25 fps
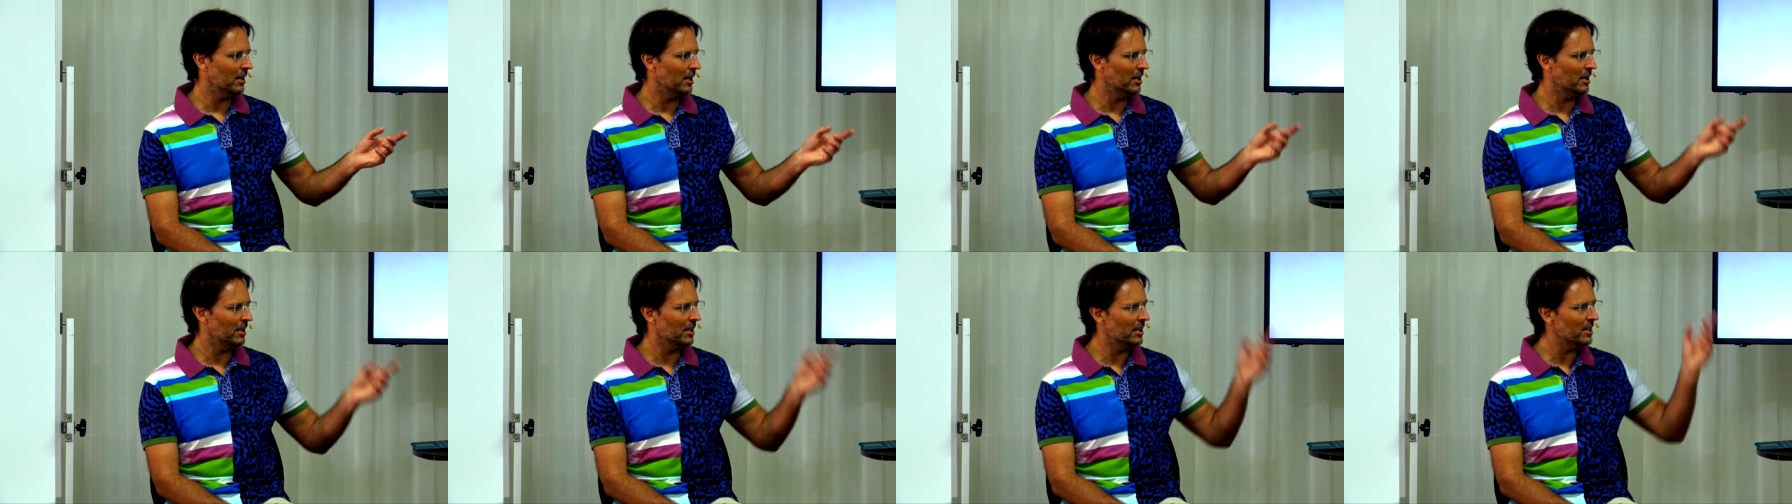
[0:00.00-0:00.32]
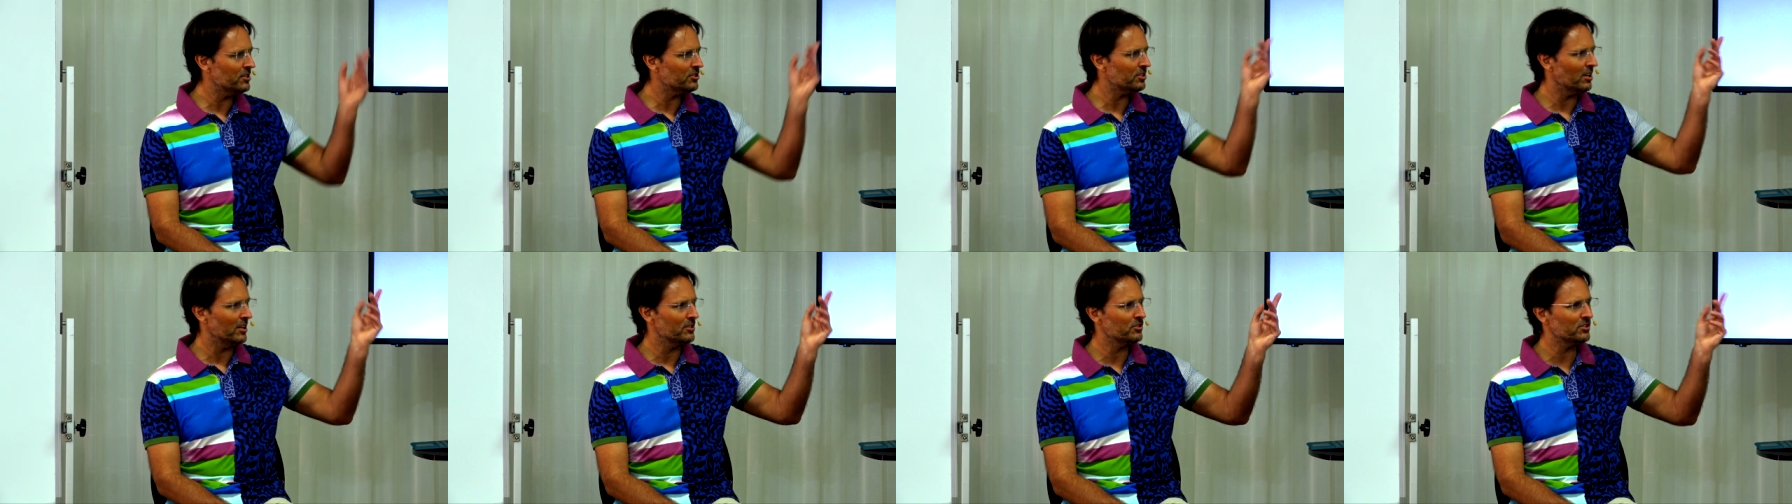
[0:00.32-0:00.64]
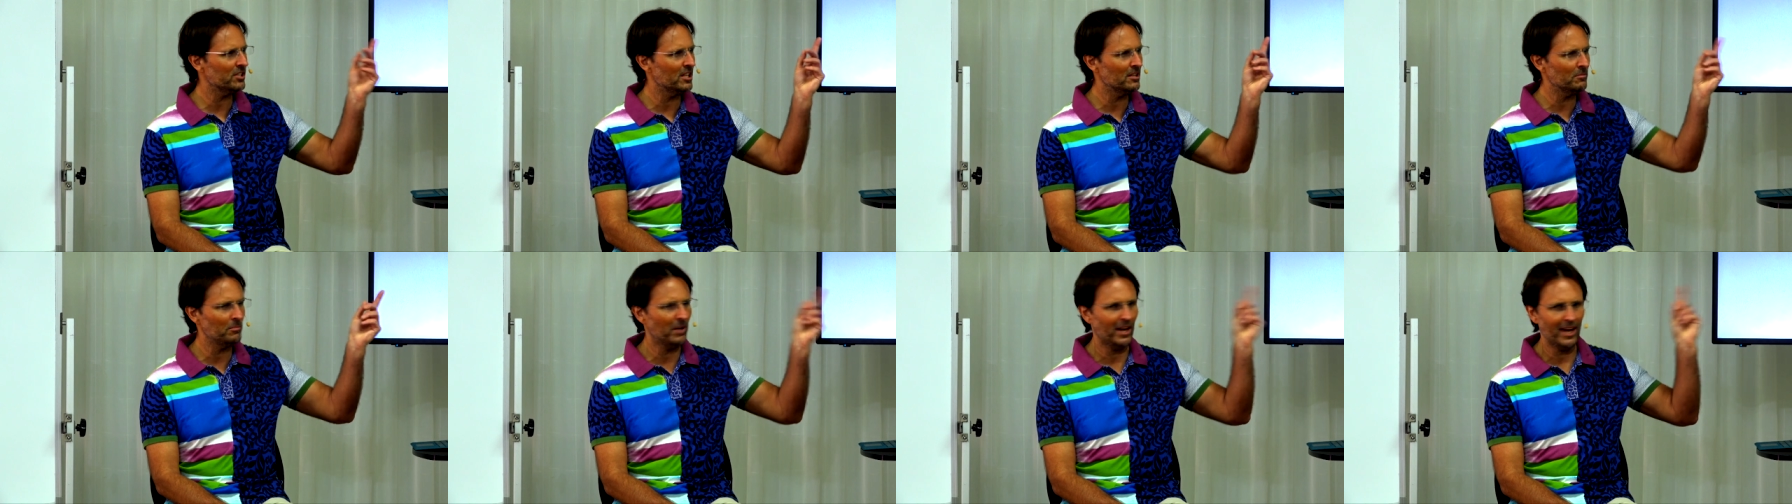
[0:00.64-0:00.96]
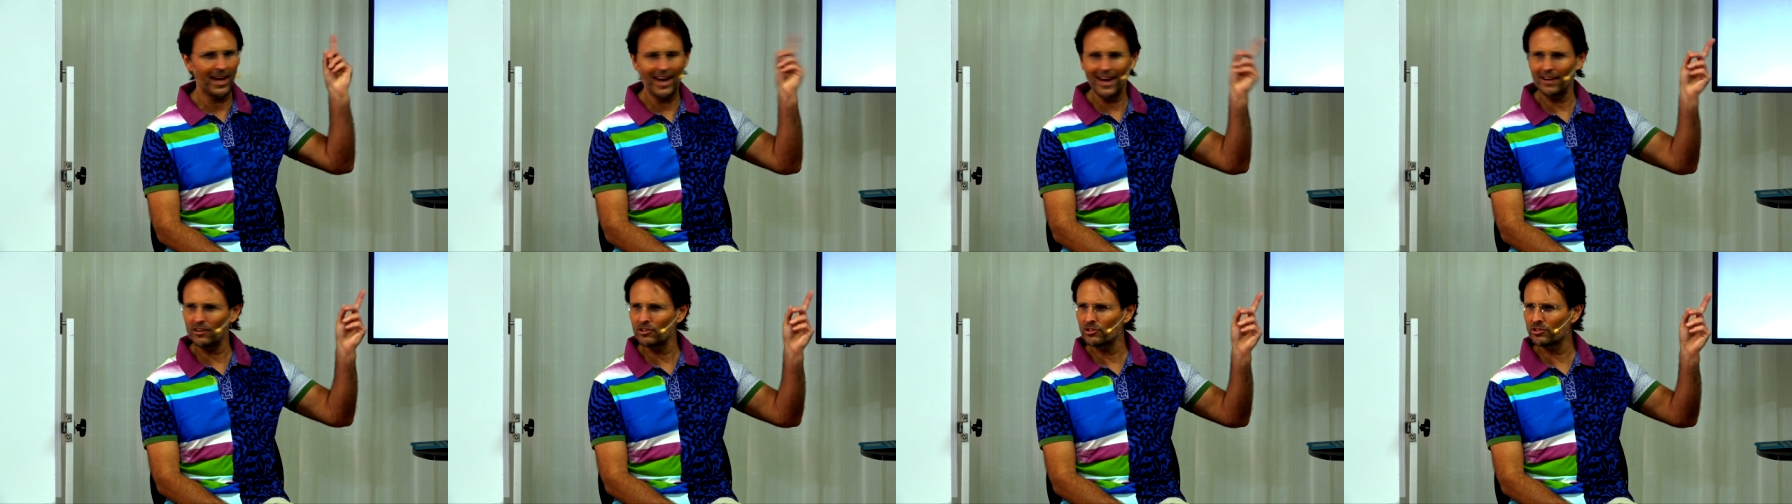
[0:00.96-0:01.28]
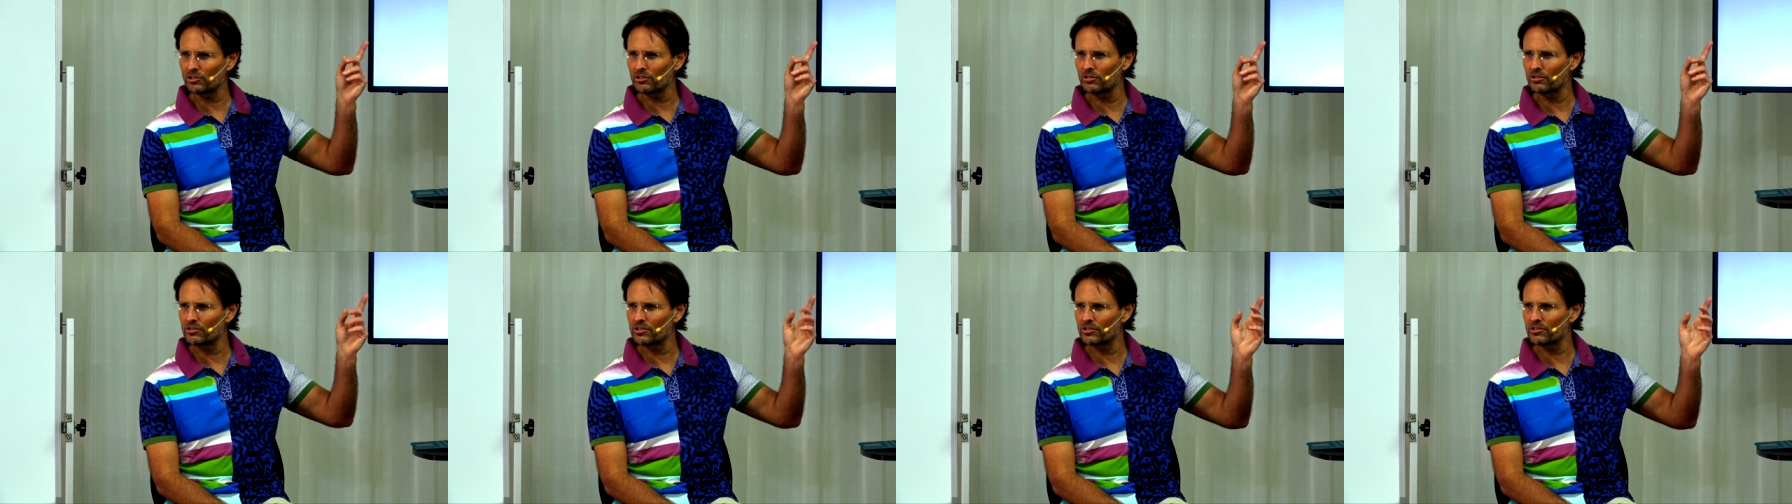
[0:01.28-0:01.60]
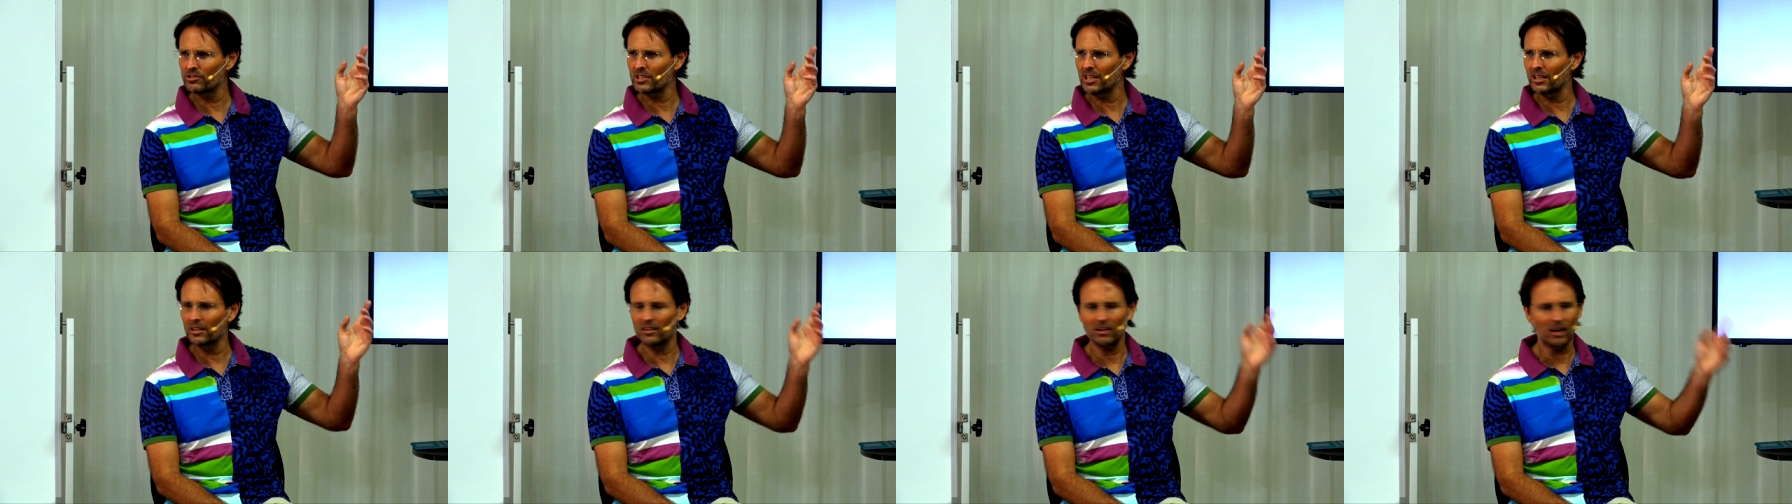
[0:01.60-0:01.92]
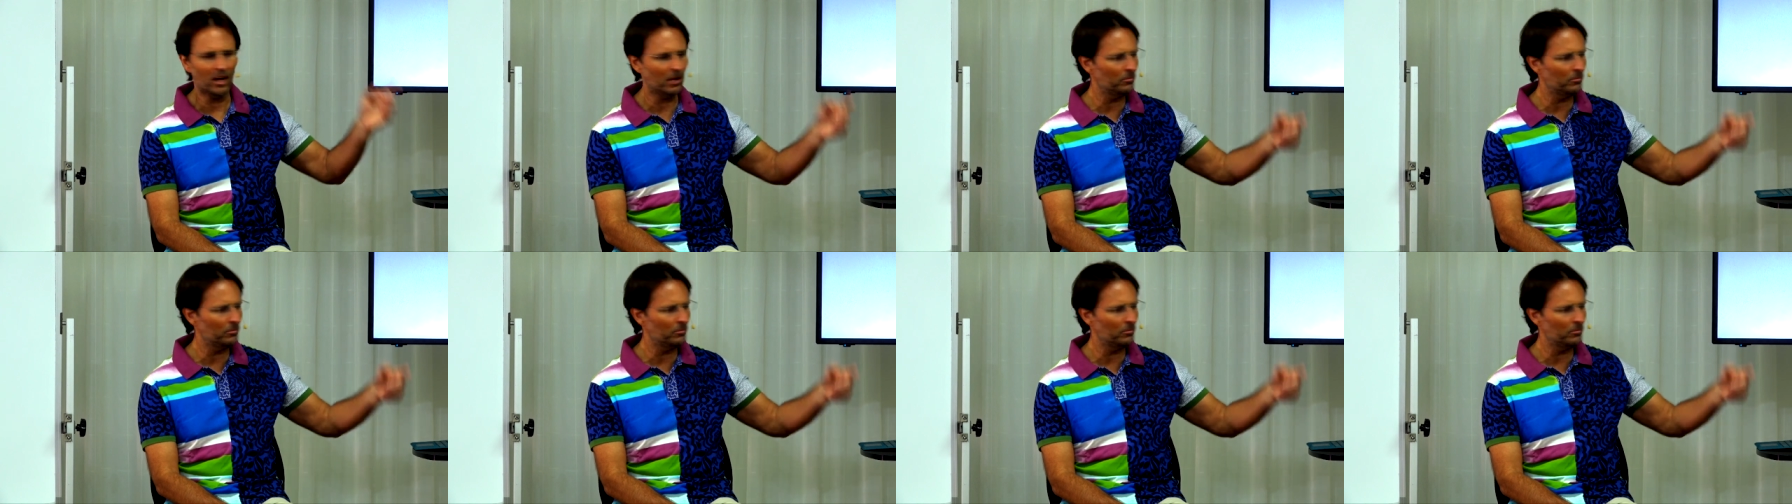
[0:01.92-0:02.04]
unless I see my attitude to sin,